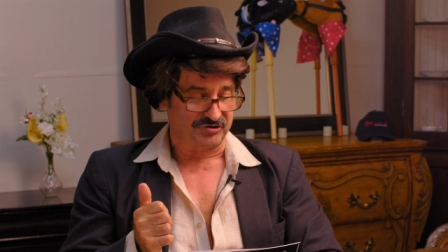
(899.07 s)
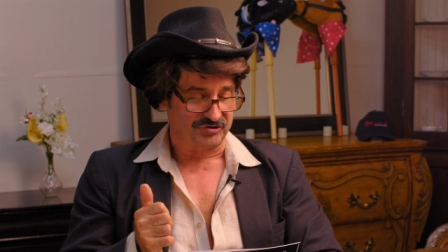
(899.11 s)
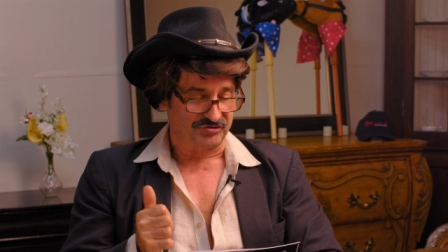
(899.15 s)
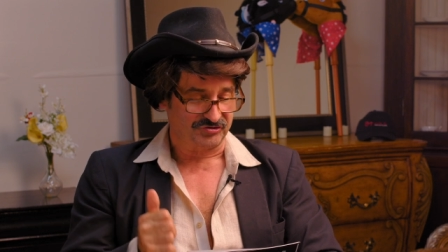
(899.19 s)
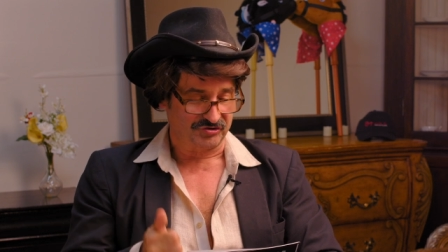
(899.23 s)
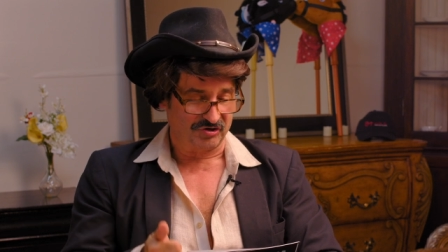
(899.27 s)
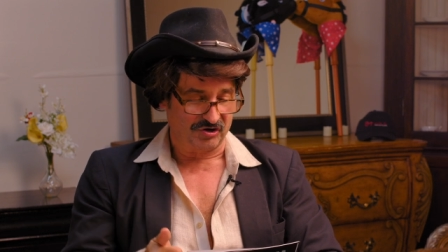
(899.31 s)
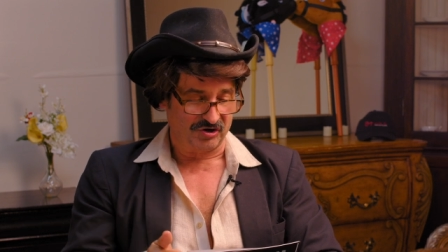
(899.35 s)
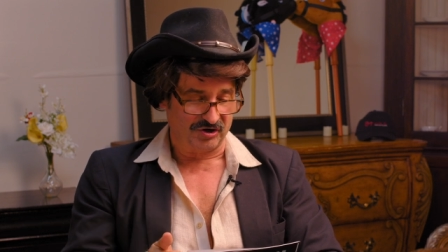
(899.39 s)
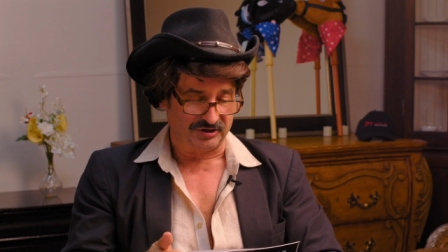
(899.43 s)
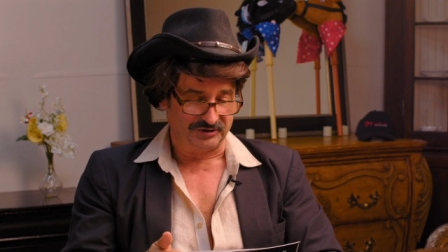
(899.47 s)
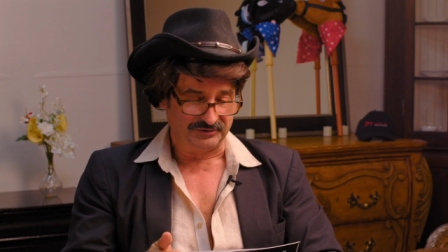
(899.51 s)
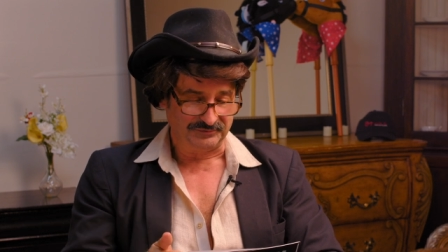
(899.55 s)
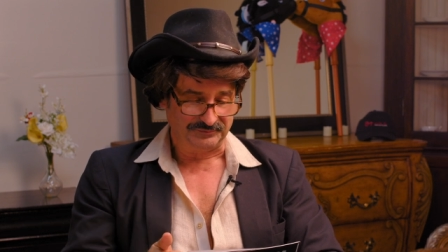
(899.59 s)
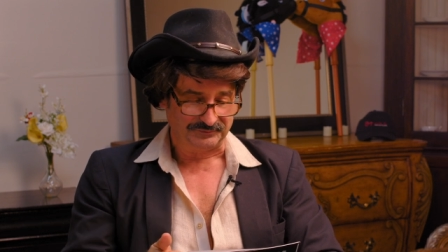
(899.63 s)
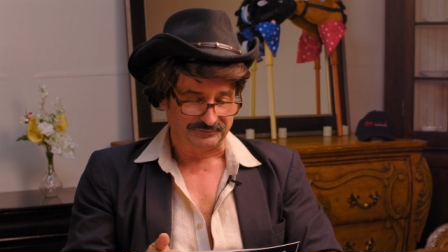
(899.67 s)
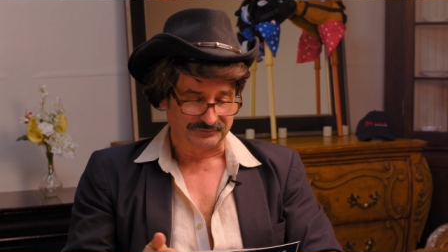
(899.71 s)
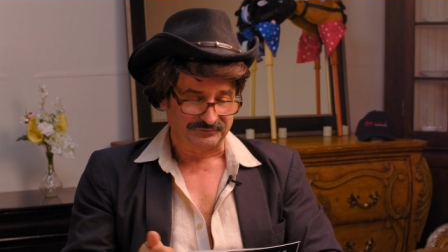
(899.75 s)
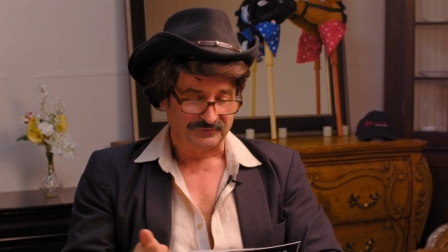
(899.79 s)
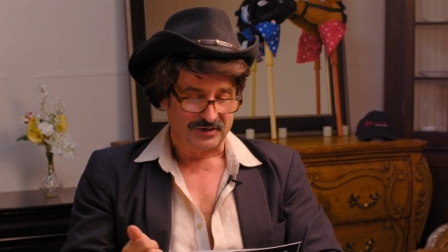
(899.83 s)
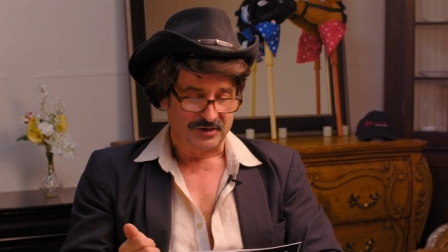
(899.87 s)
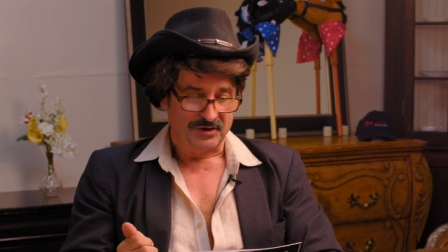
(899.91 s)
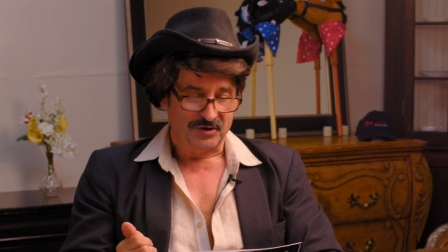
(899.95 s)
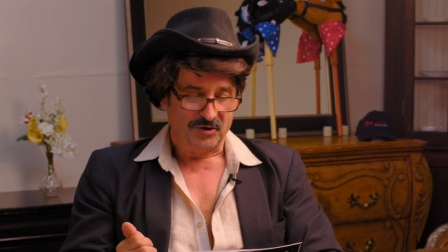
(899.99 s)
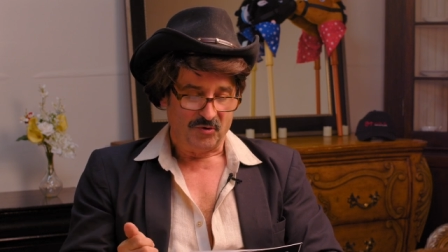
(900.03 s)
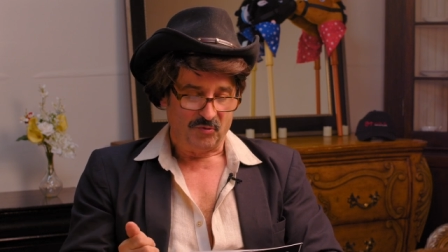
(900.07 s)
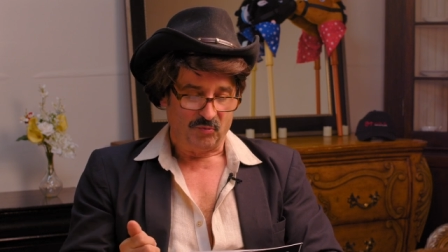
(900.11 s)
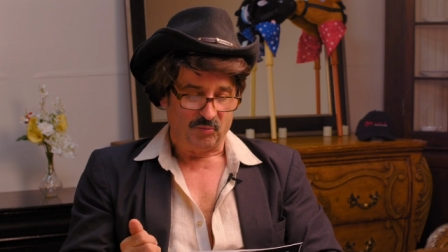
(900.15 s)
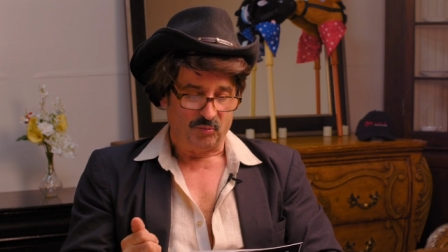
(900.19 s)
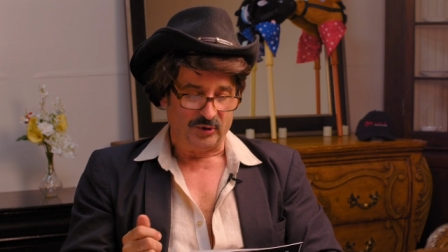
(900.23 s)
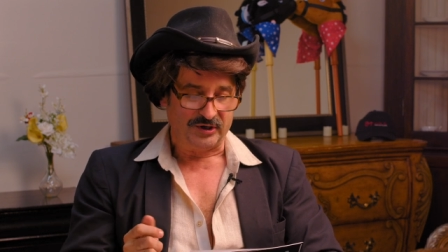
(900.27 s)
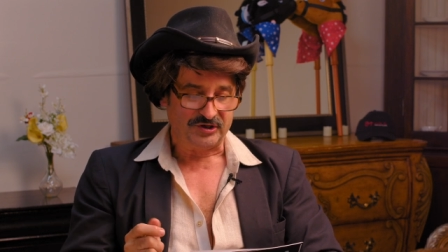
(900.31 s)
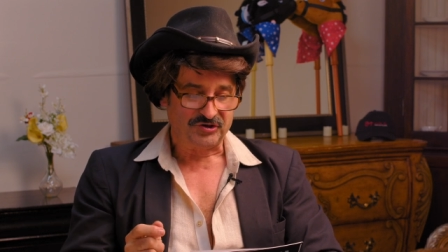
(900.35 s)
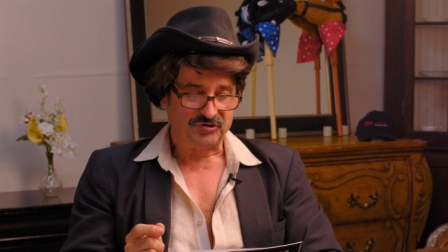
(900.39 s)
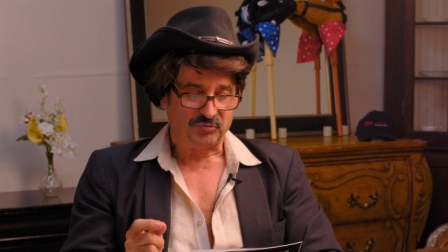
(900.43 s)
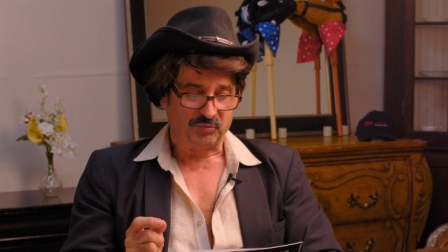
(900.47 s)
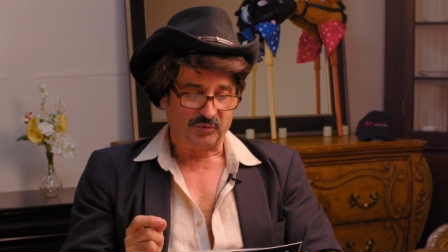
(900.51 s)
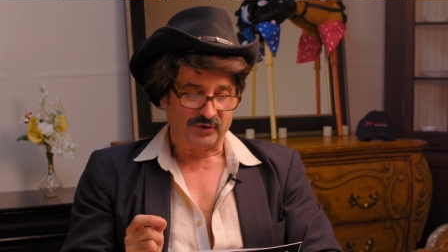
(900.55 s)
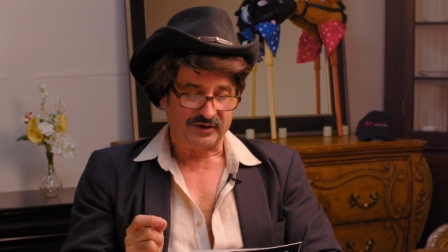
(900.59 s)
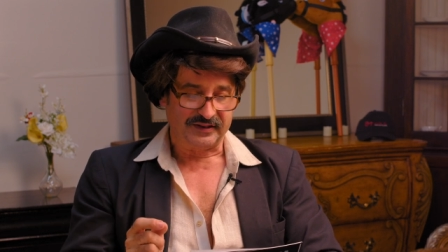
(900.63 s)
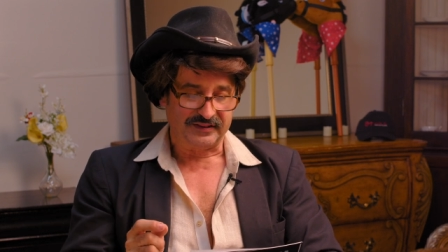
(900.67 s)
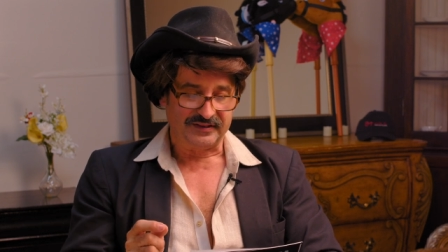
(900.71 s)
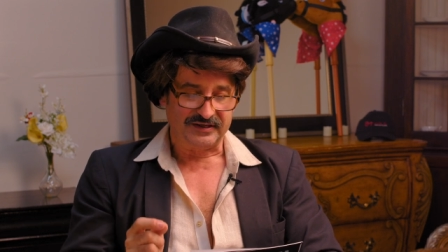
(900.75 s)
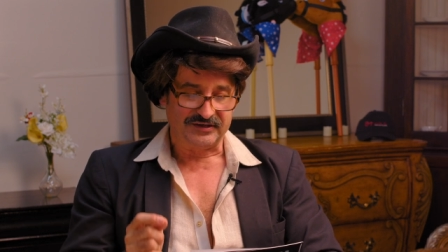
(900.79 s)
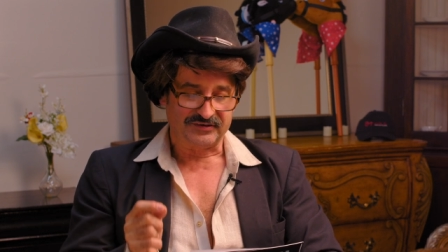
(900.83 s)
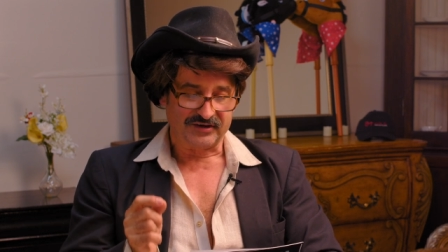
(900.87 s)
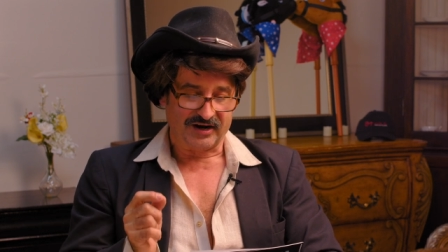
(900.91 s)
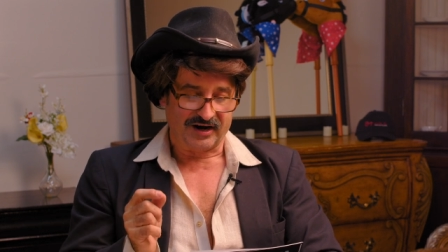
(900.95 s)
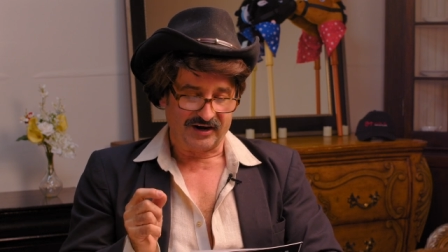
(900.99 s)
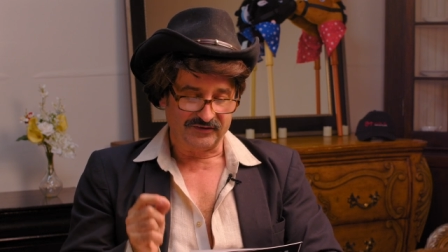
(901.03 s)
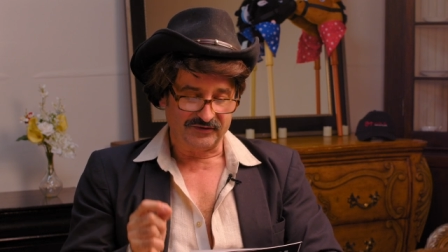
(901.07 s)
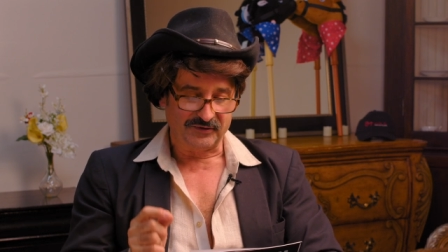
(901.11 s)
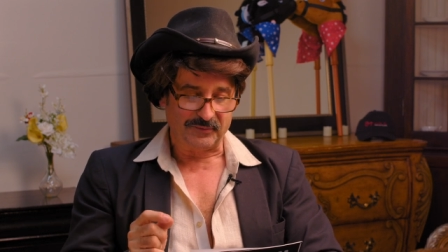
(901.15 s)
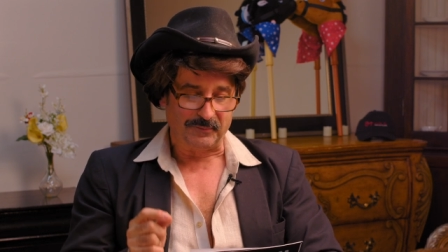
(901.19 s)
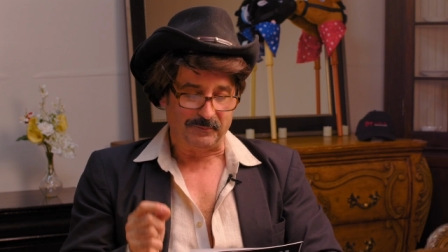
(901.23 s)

Song. Which one of these other